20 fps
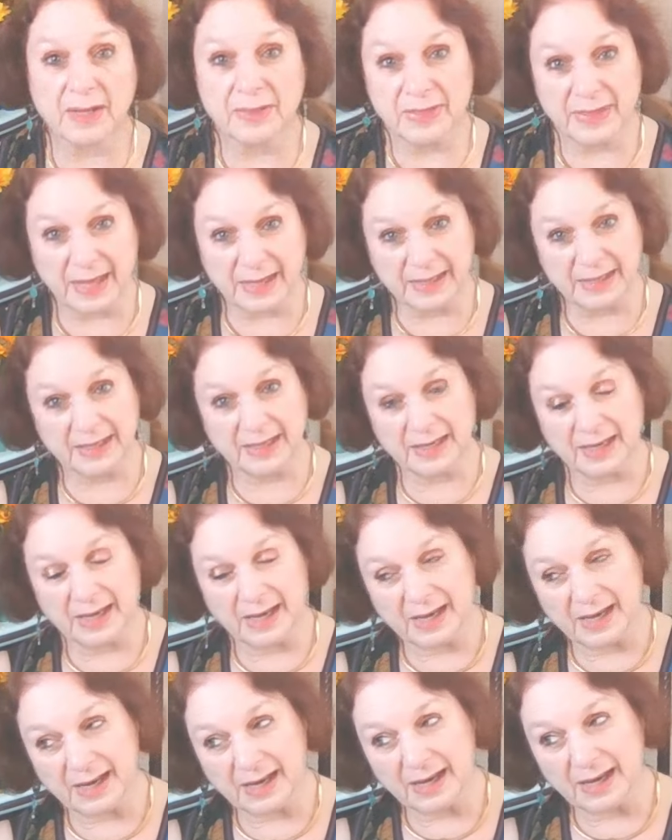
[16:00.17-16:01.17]
to thank
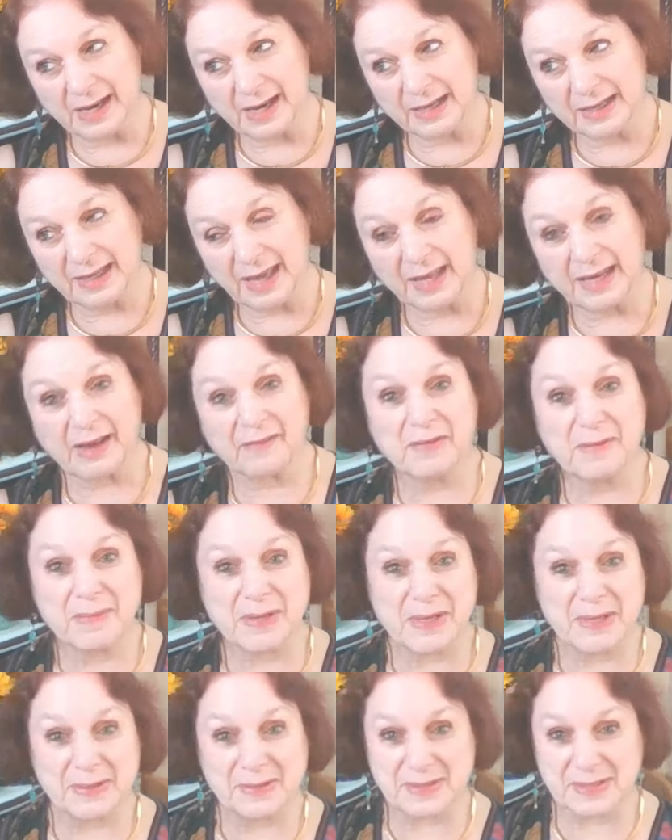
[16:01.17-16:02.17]
again
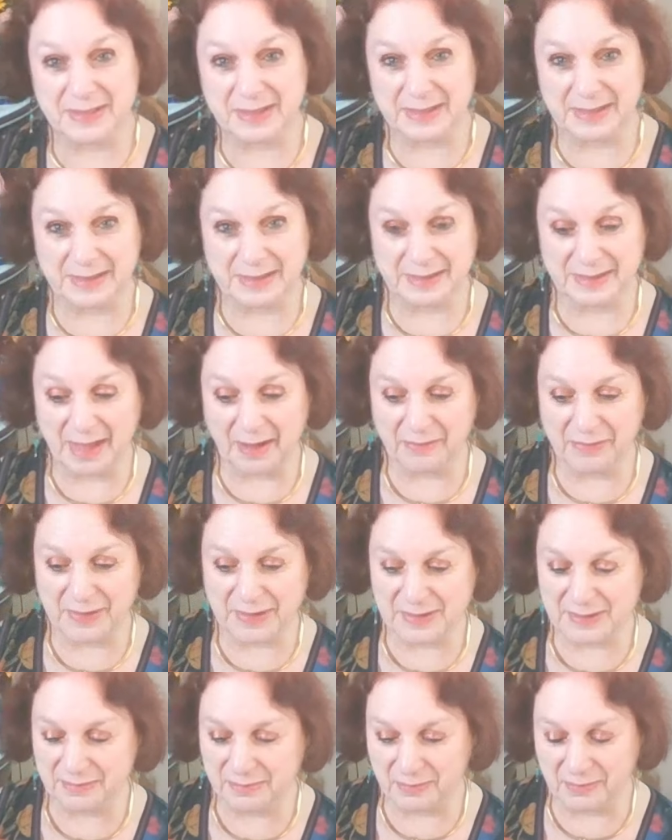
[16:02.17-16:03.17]
everybody who's left
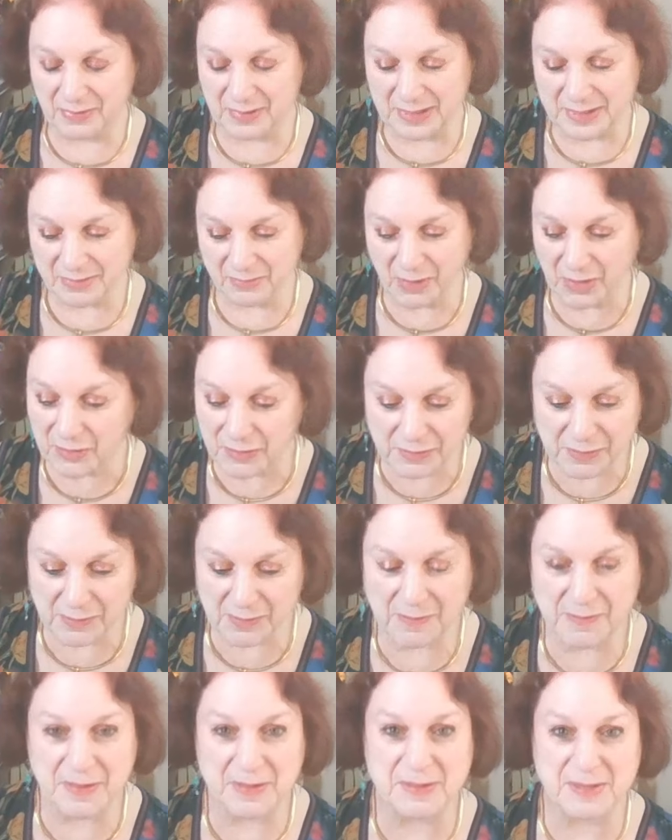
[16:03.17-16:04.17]
these wonderful
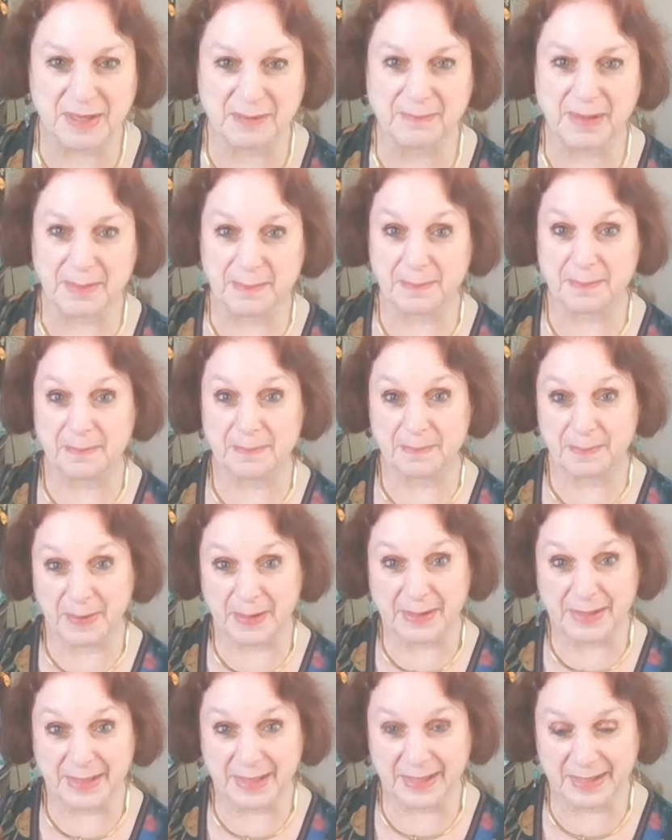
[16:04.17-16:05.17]
reviews on my
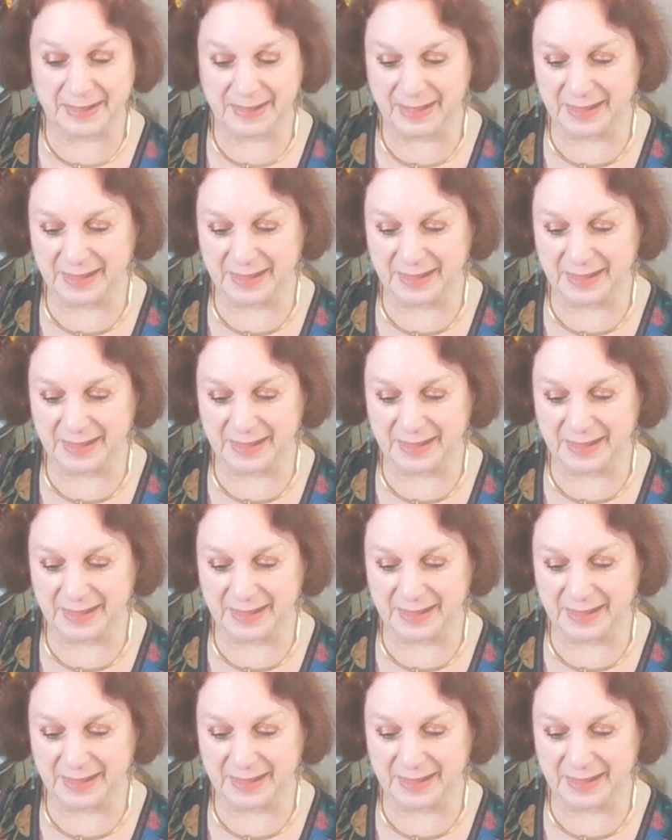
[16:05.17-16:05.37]
book,